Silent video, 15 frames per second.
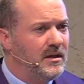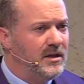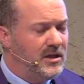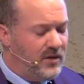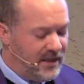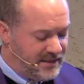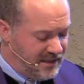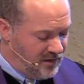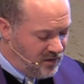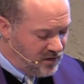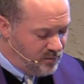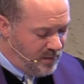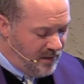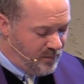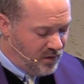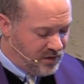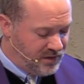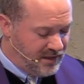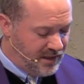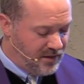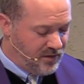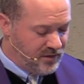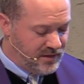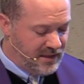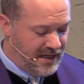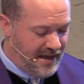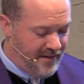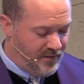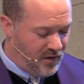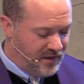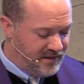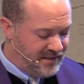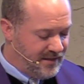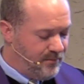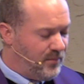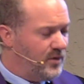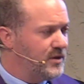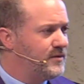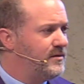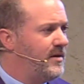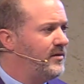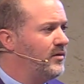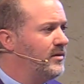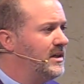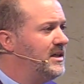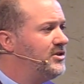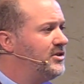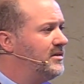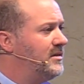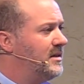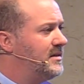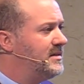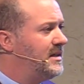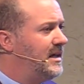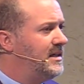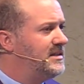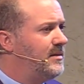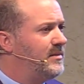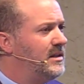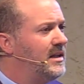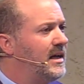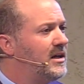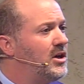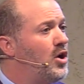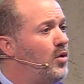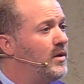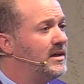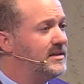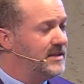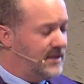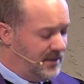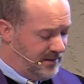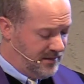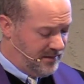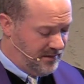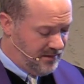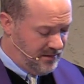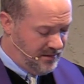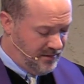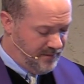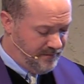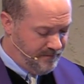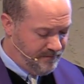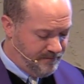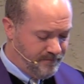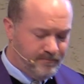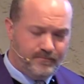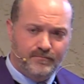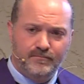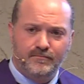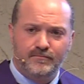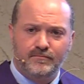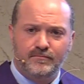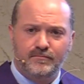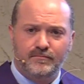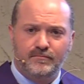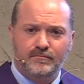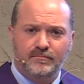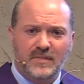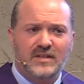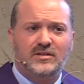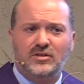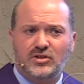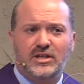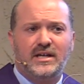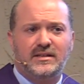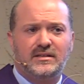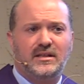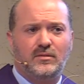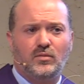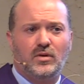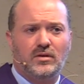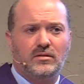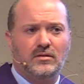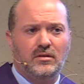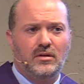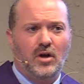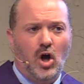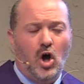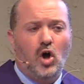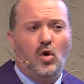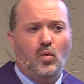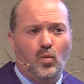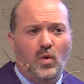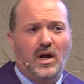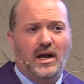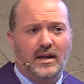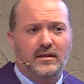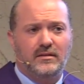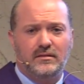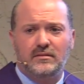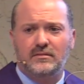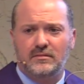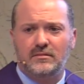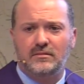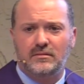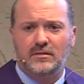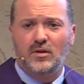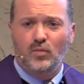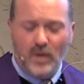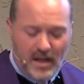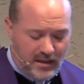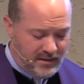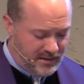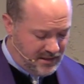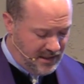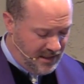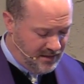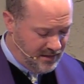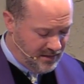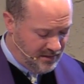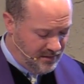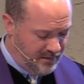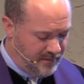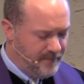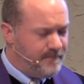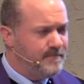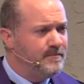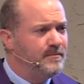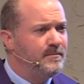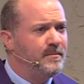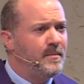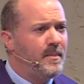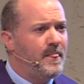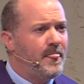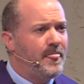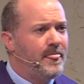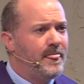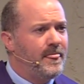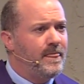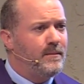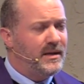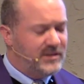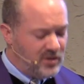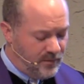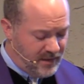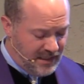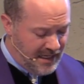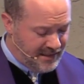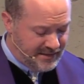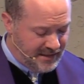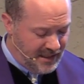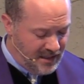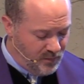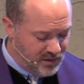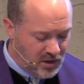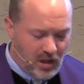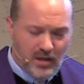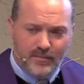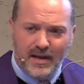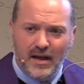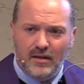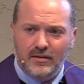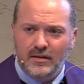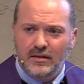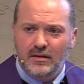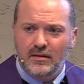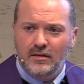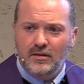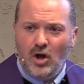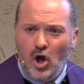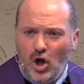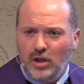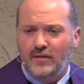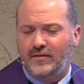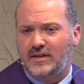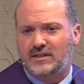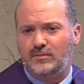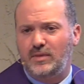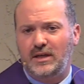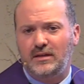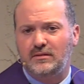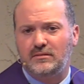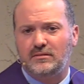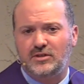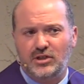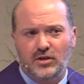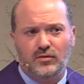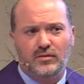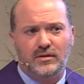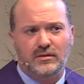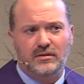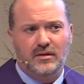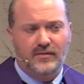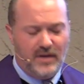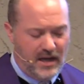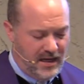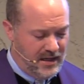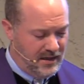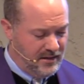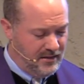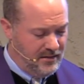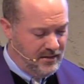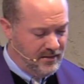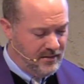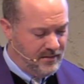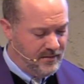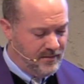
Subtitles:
You know, I see those bumper stickers that have all the symbols for every religion that say something like coexist. They suggest that we're all one. They're well-intended. My sermon last Sunday was all about all of us being children of God.